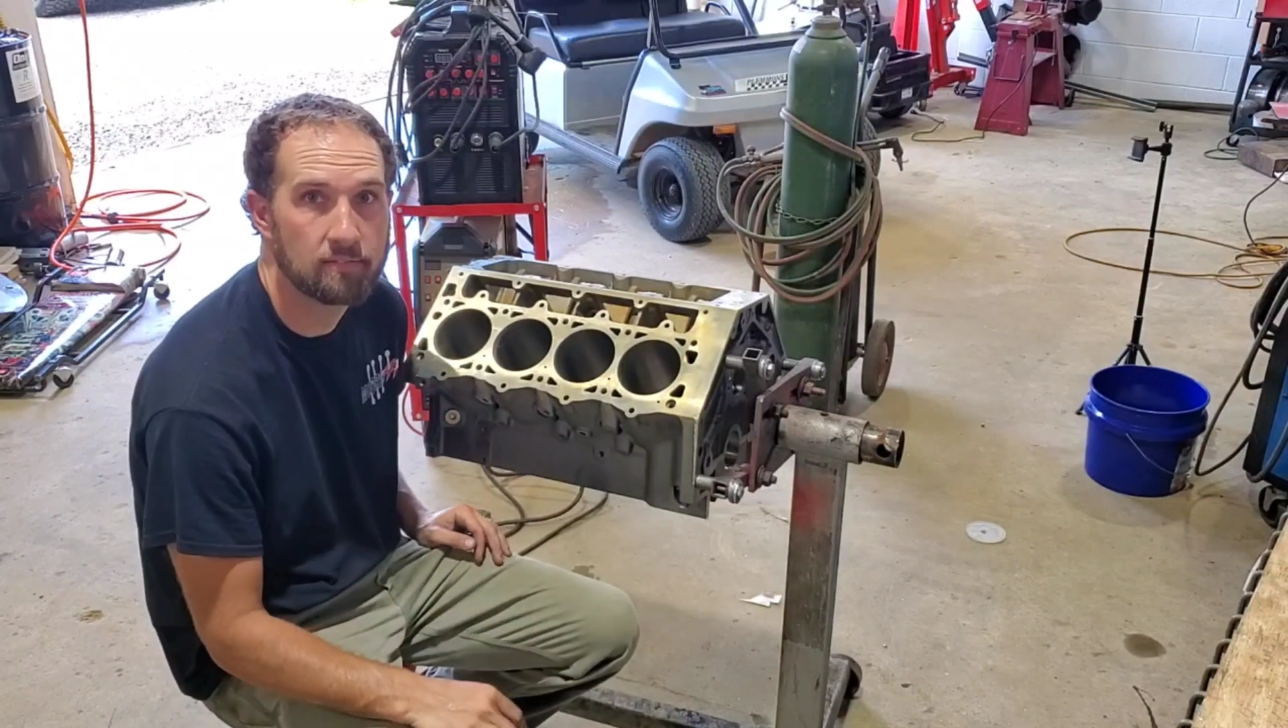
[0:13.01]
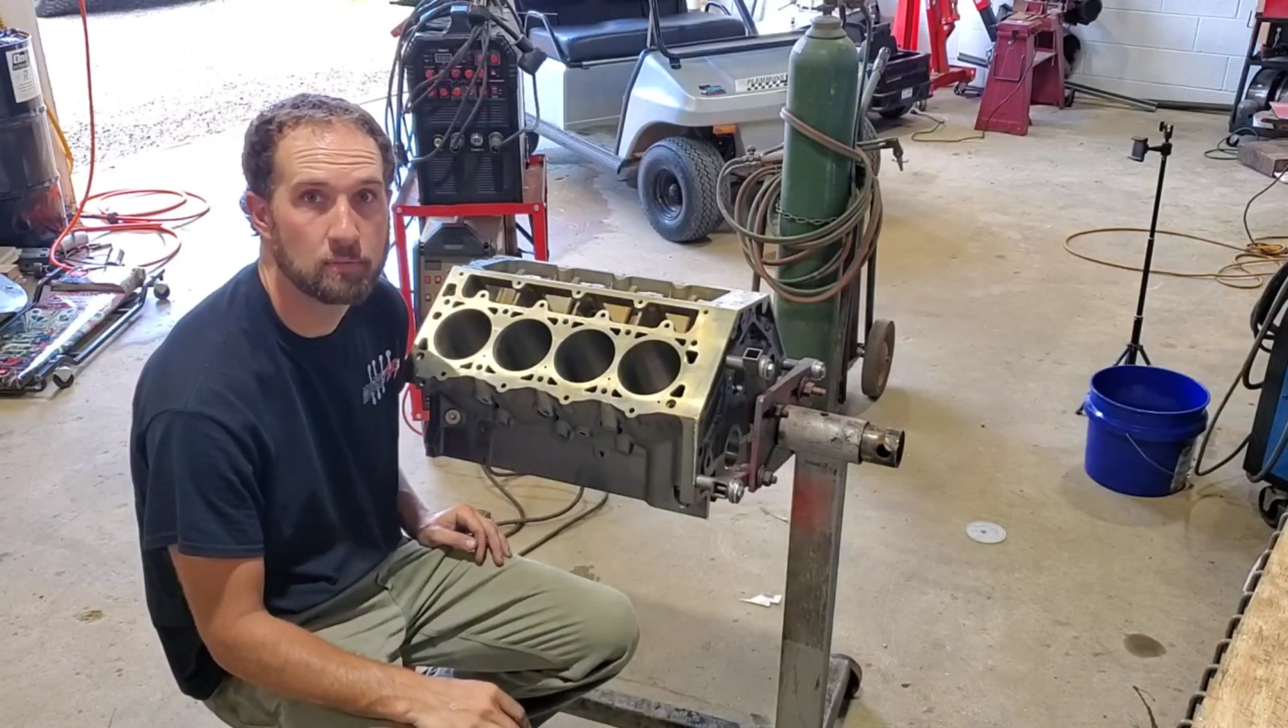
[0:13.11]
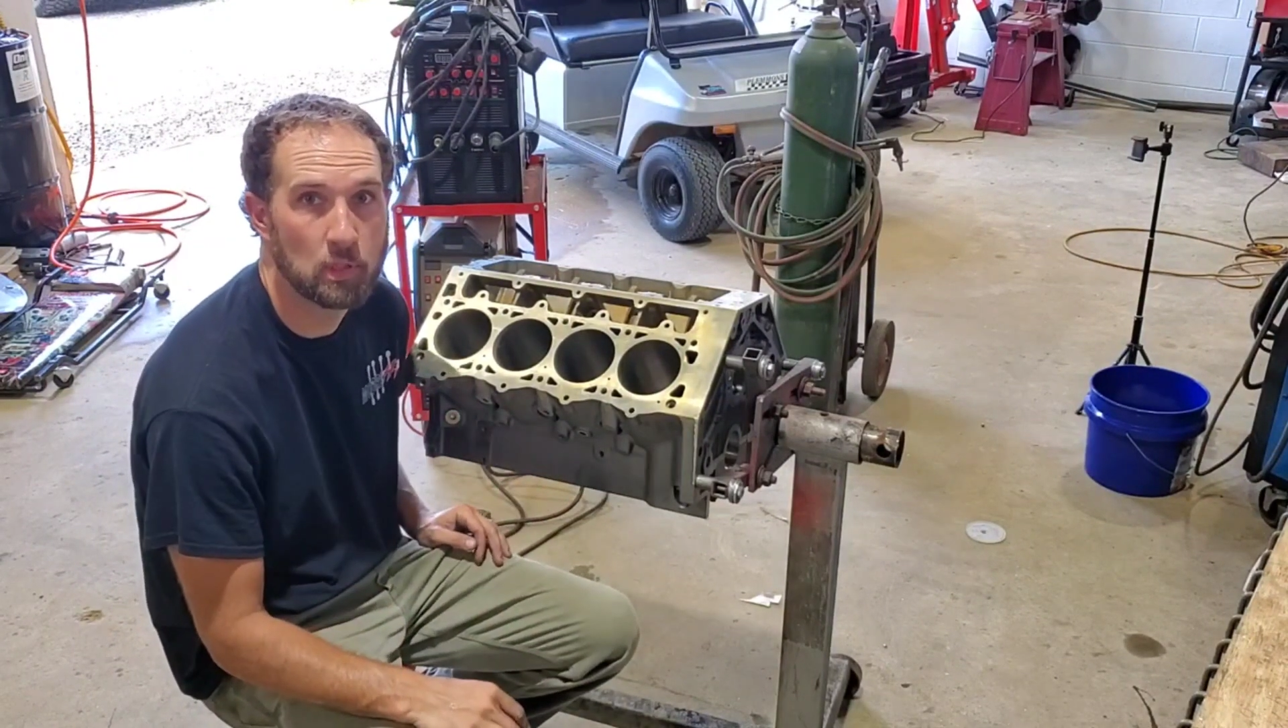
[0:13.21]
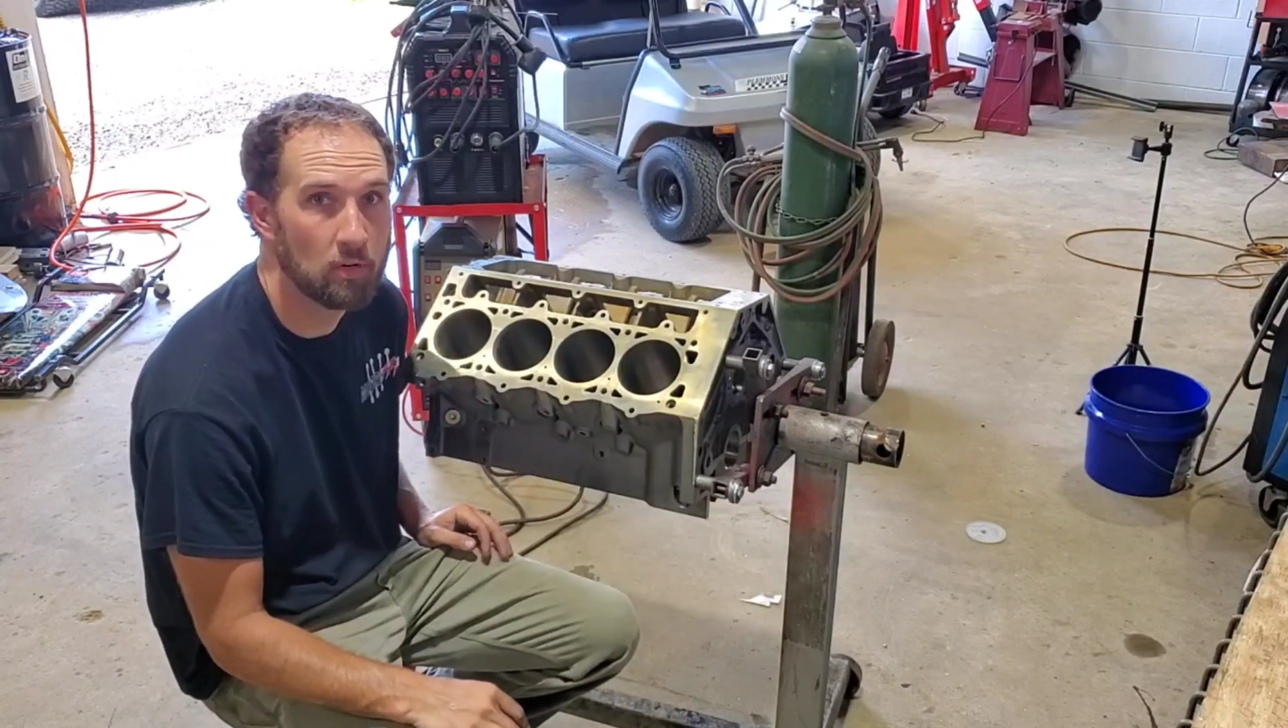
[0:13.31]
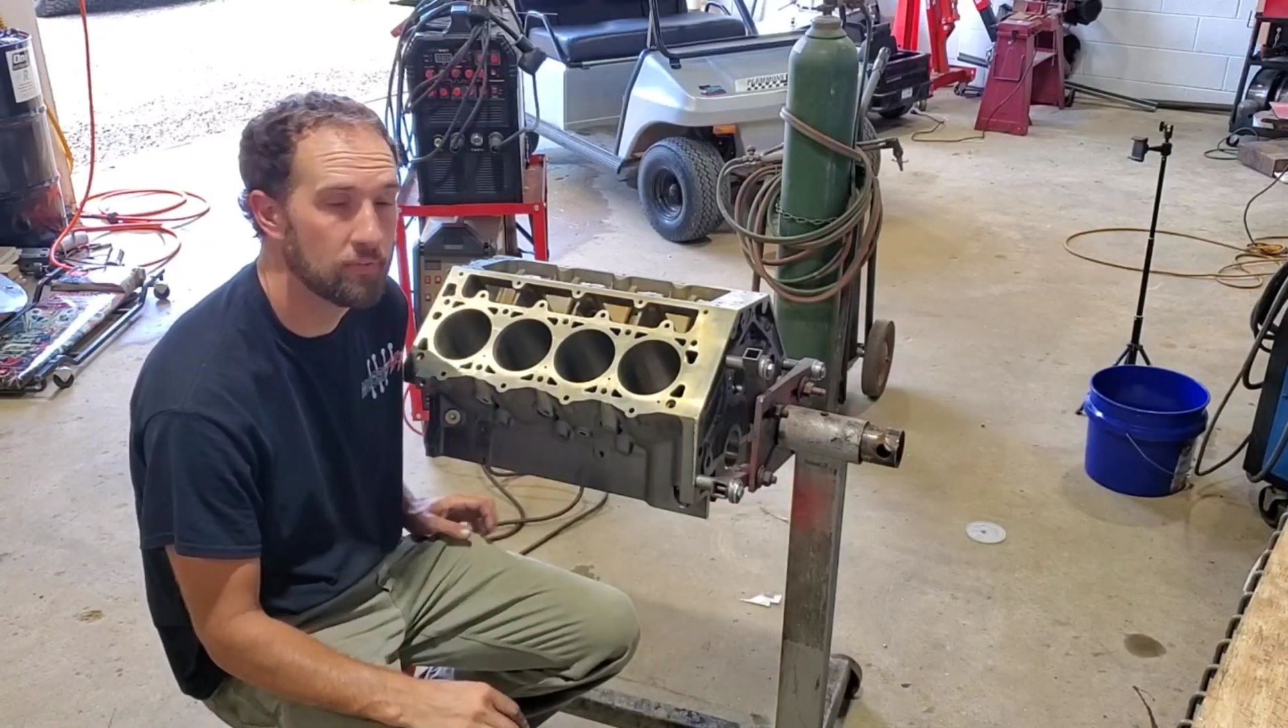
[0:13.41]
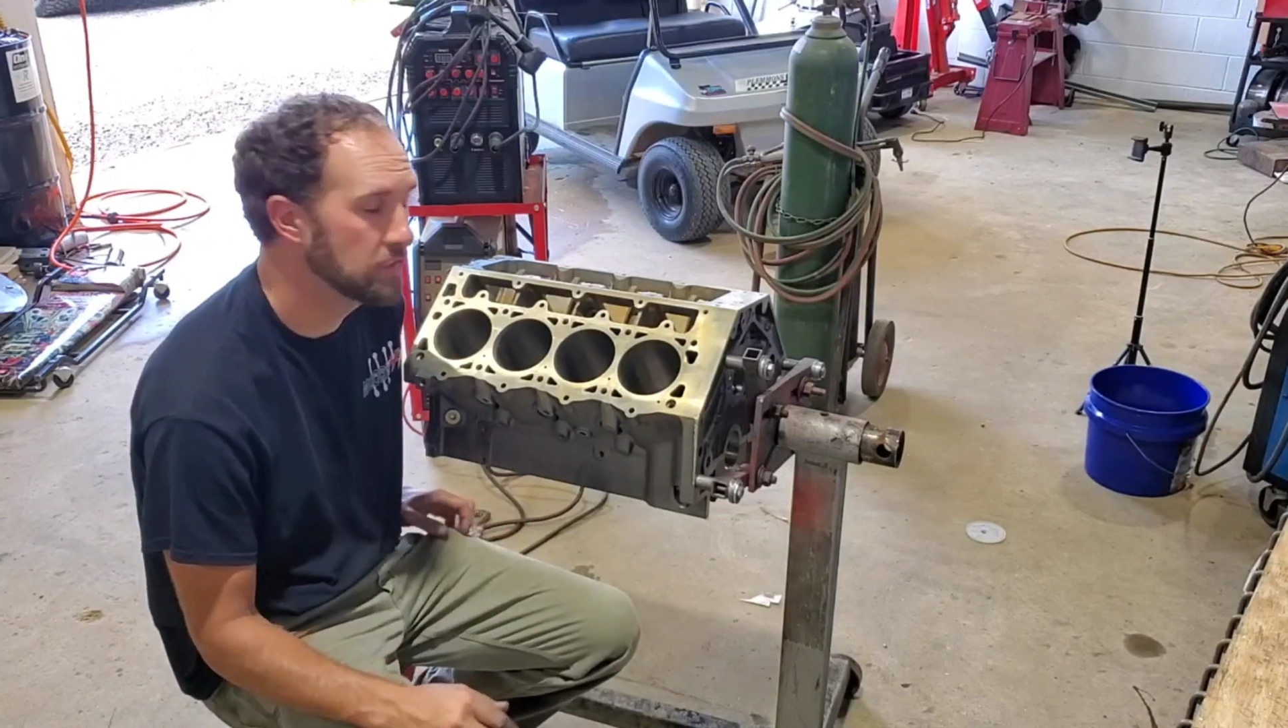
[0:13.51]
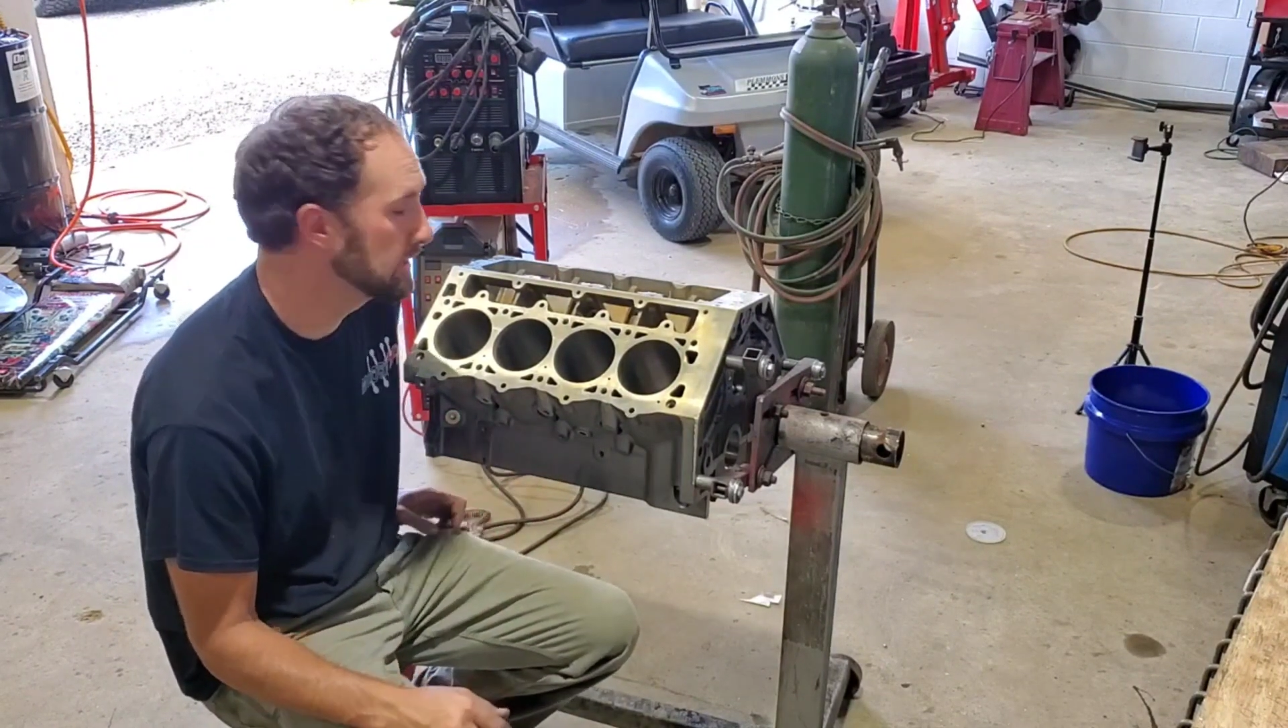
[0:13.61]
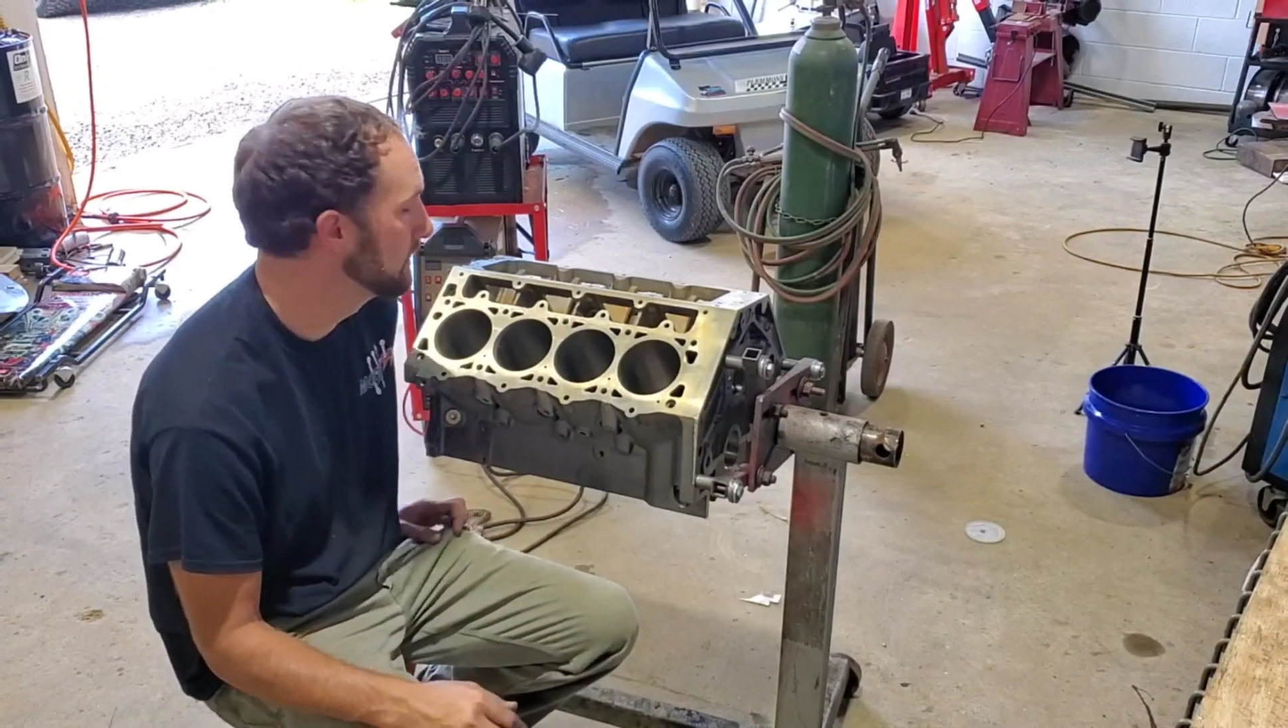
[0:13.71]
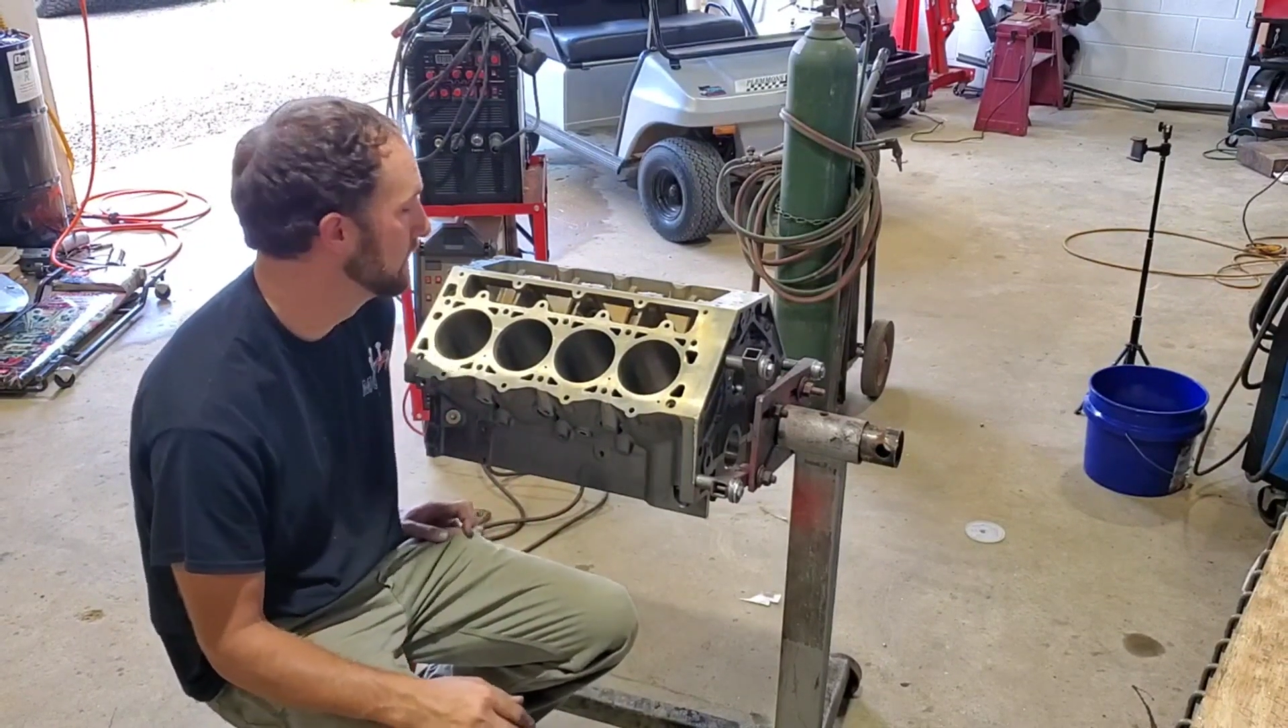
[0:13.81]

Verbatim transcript: surface.